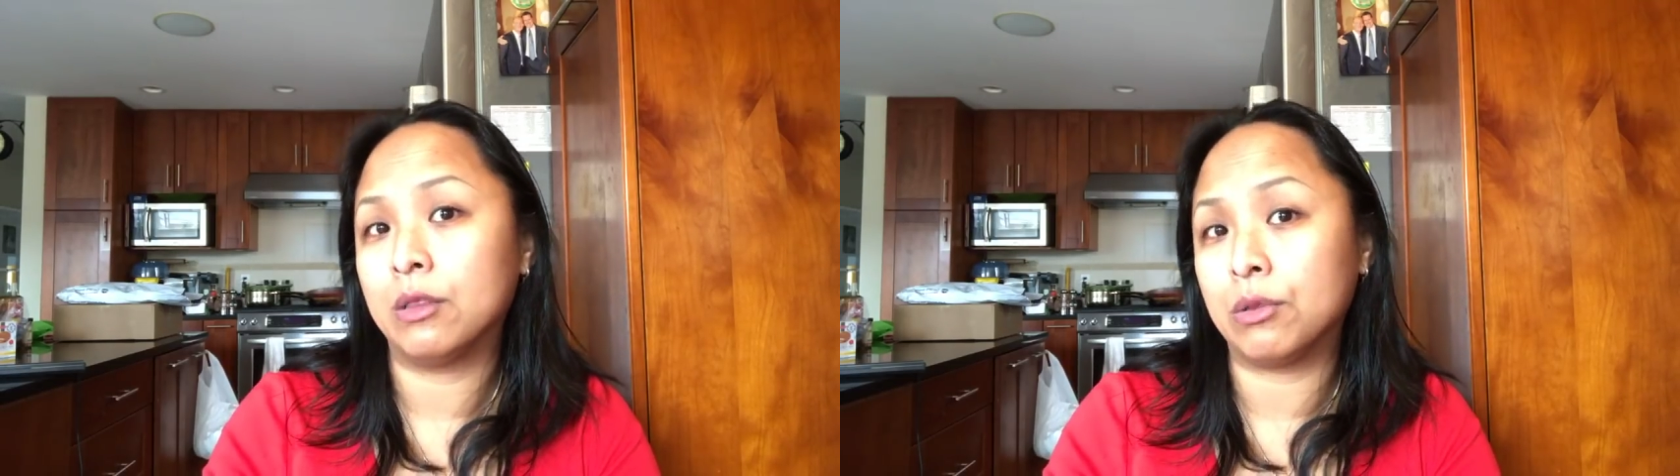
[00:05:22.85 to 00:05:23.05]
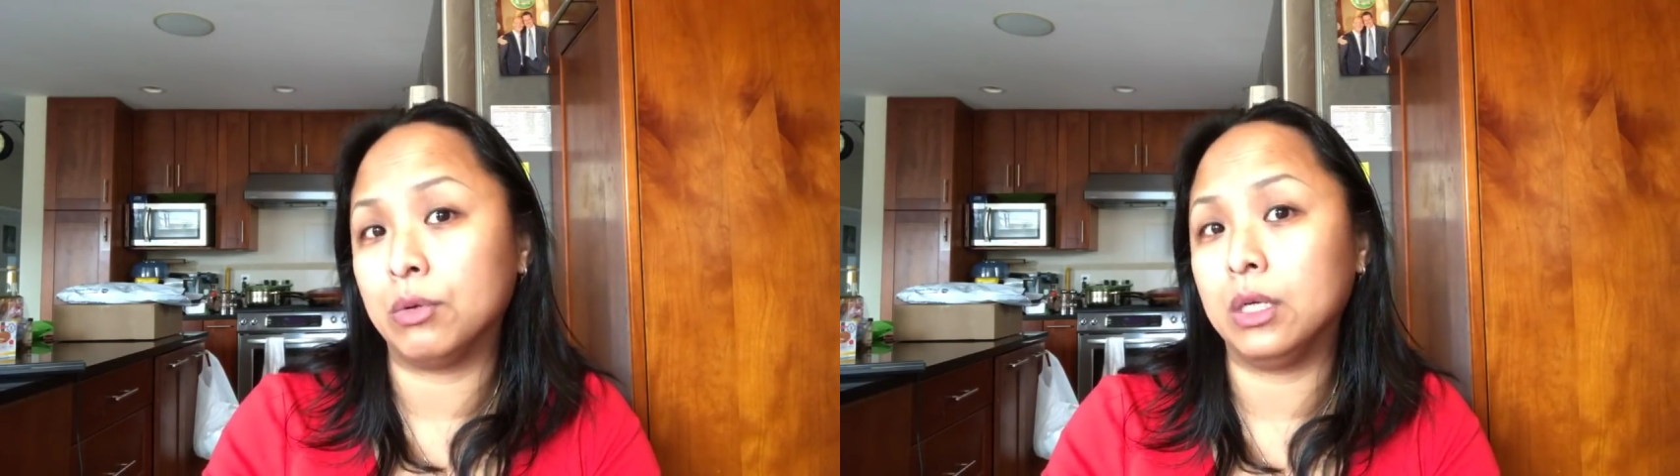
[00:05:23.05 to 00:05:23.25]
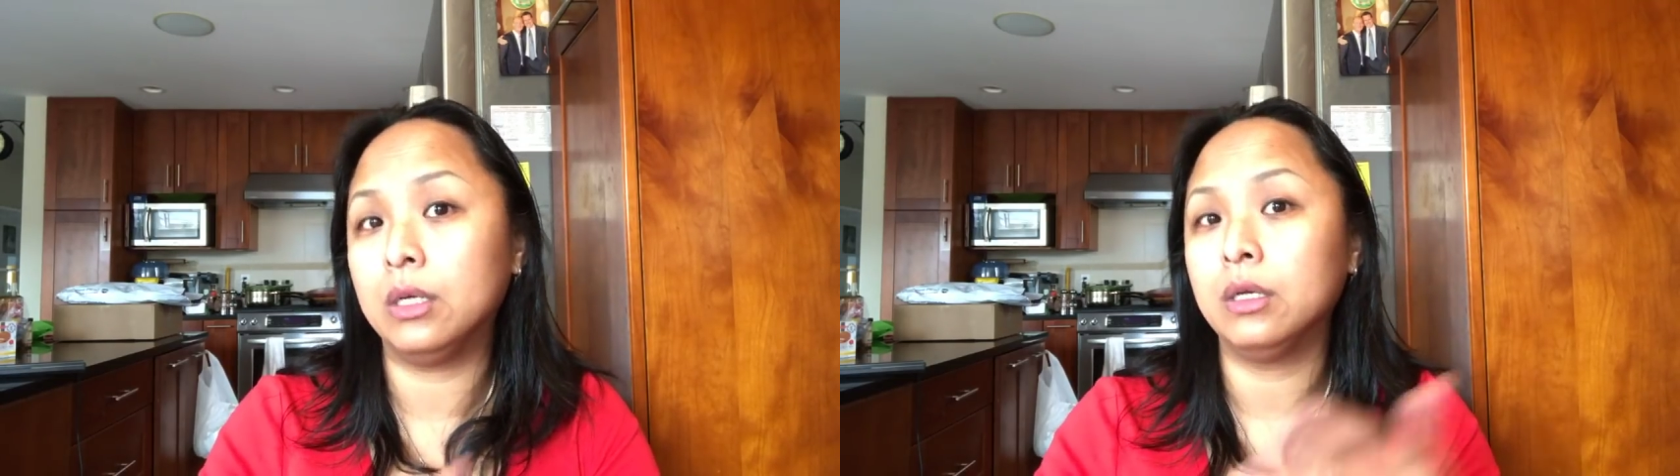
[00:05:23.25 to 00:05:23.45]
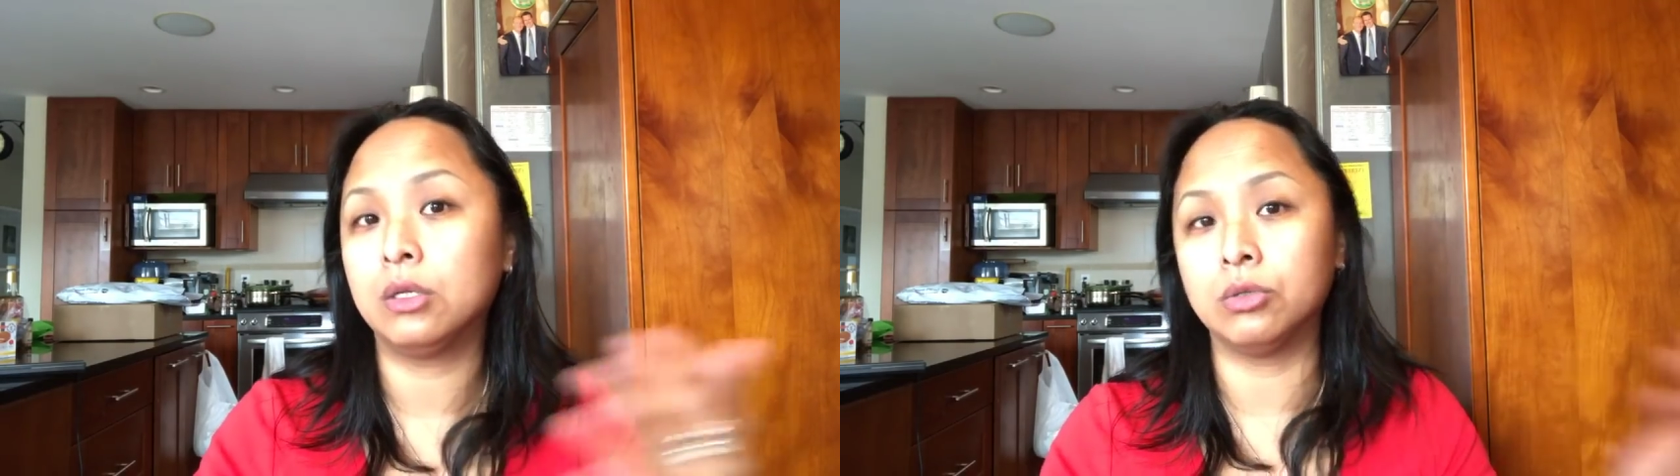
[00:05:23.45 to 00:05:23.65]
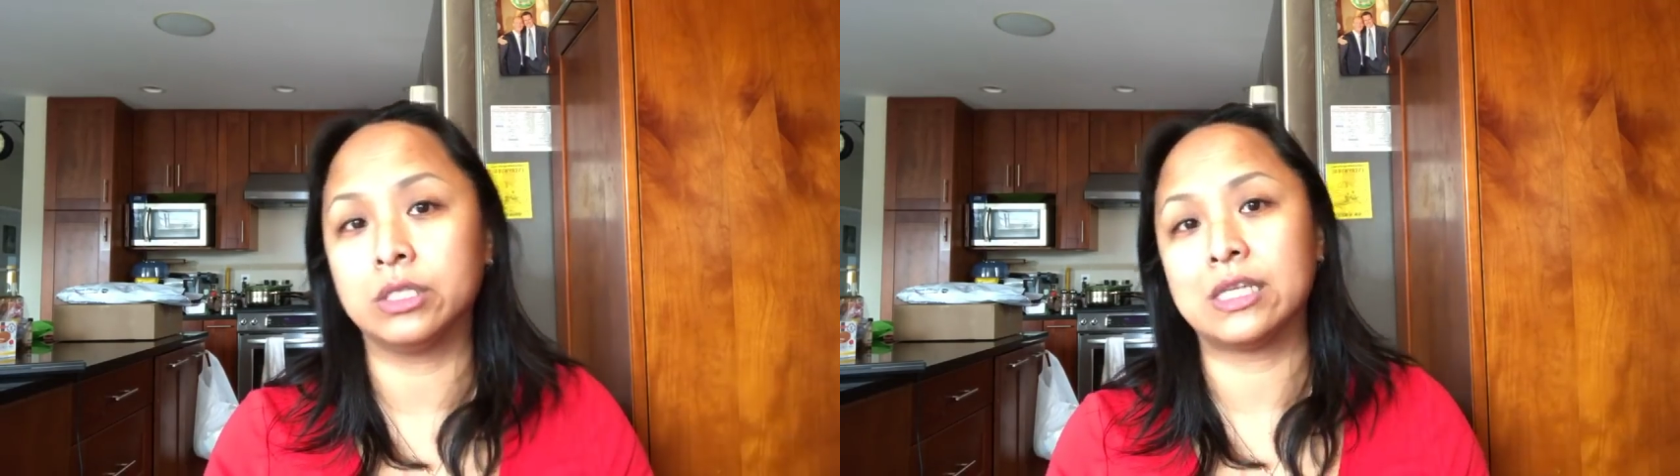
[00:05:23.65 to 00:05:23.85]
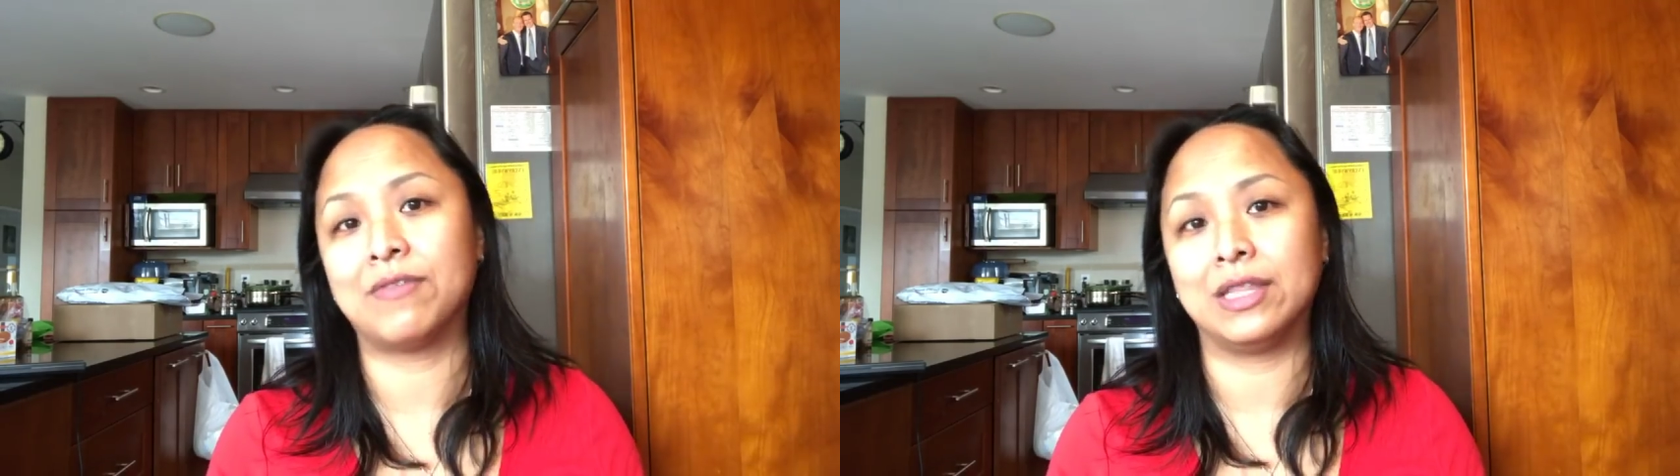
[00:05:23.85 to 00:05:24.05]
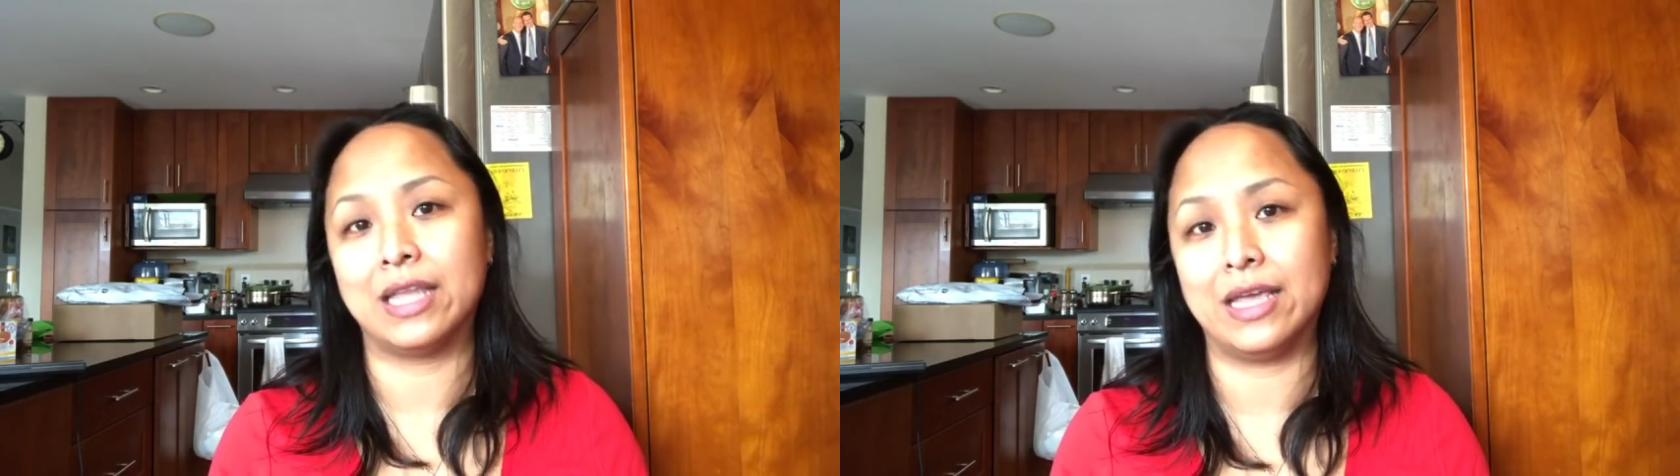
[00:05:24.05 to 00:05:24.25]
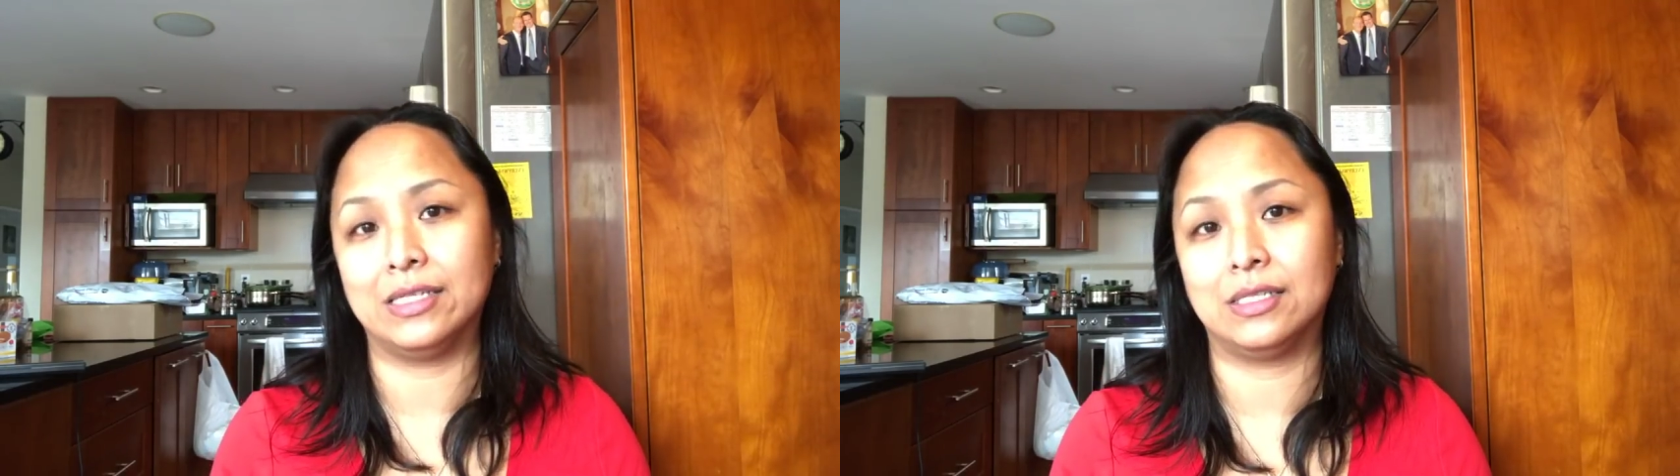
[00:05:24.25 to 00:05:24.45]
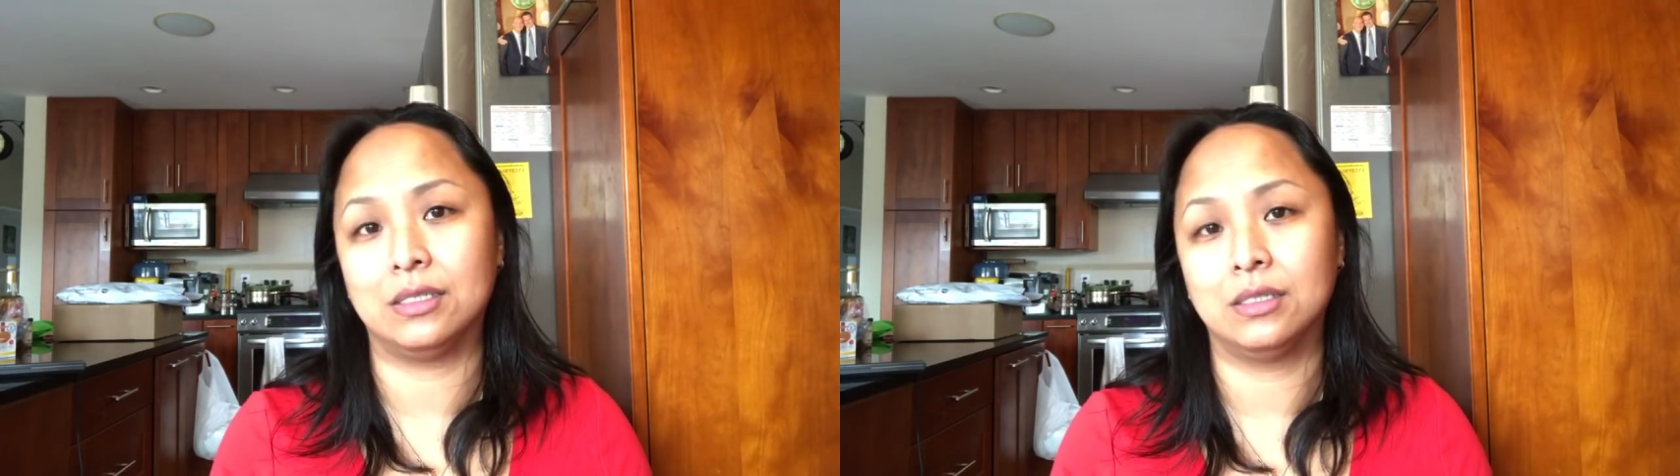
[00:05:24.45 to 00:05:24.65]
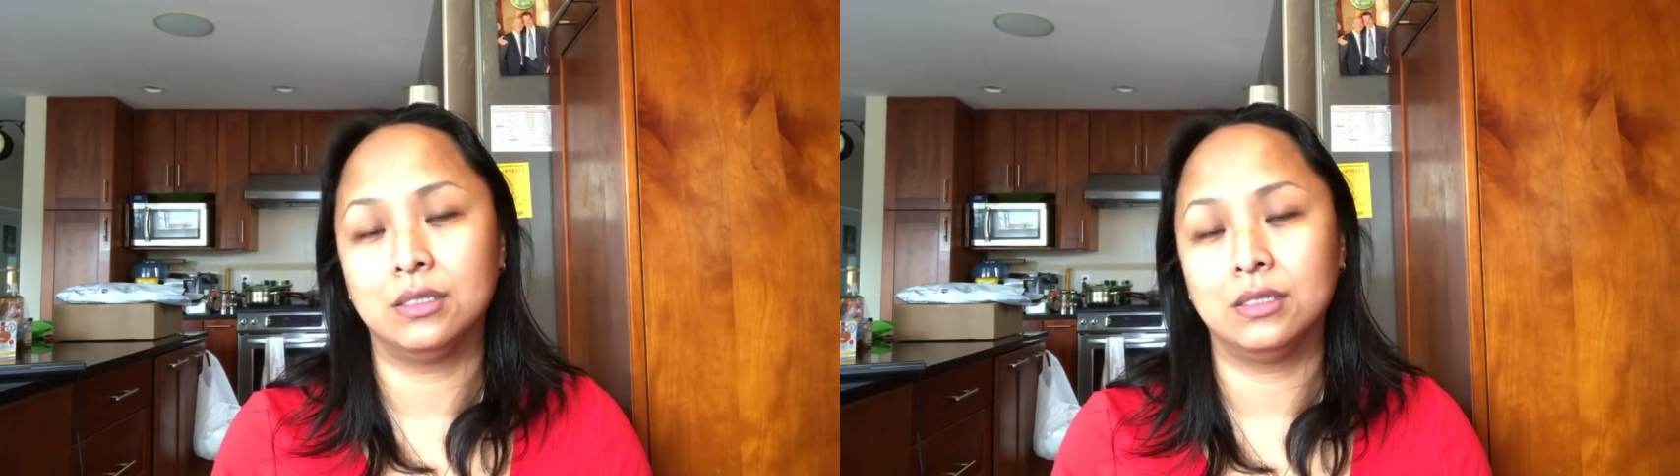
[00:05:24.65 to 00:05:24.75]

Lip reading: 3 to 7 days.